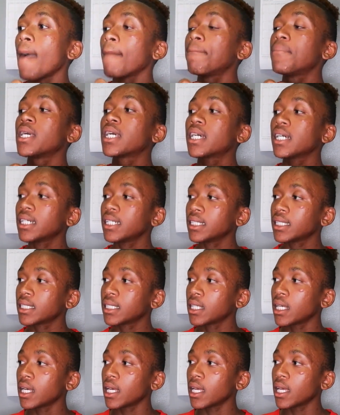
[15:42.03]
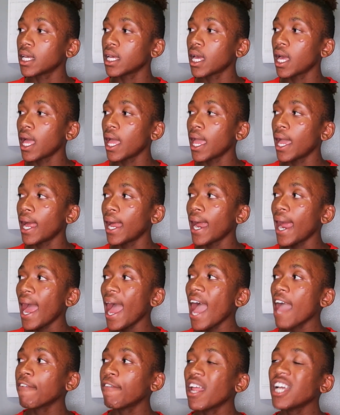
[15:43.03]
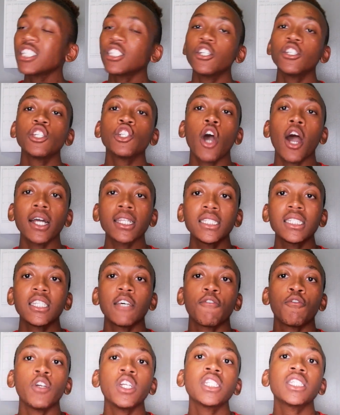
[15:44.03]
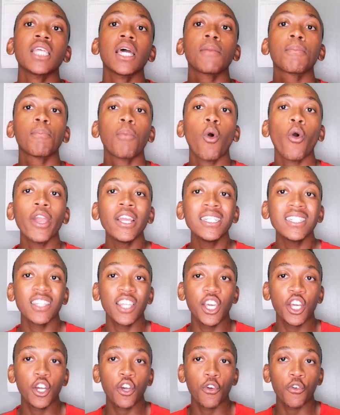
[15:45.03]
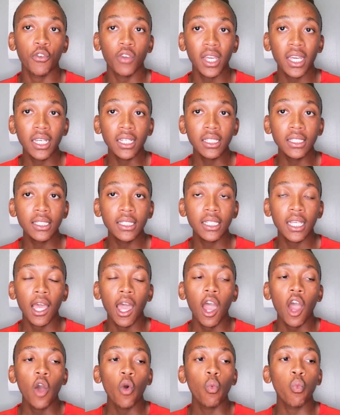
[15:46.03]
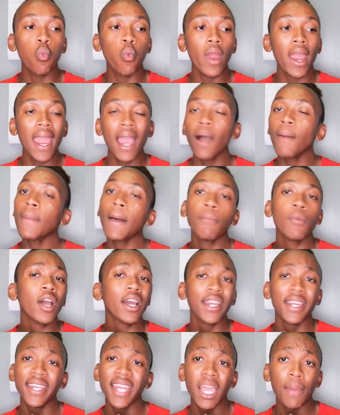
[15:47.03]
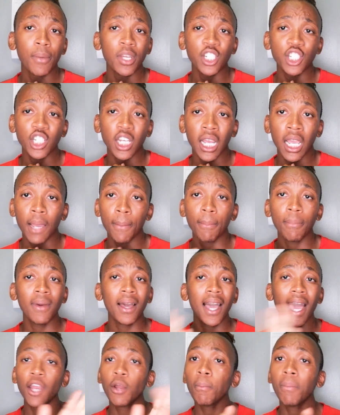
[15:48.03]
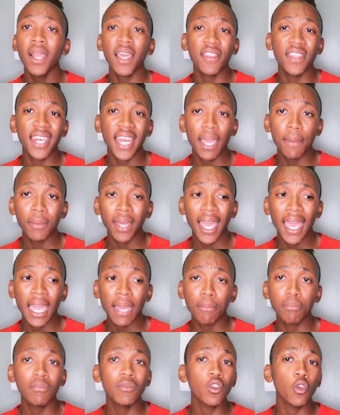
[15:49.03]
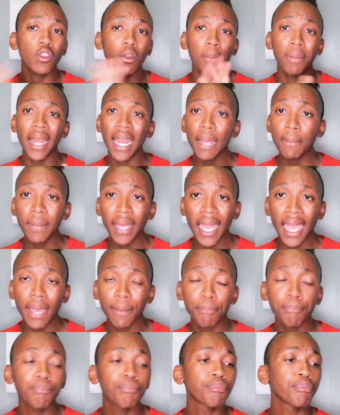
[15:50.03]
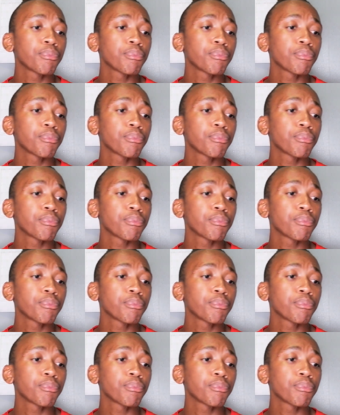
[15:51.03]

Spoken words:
Because I feel like certain artists have reached that point in their careers where I'm not gonna name and shame. I don't play the name game or the blame game.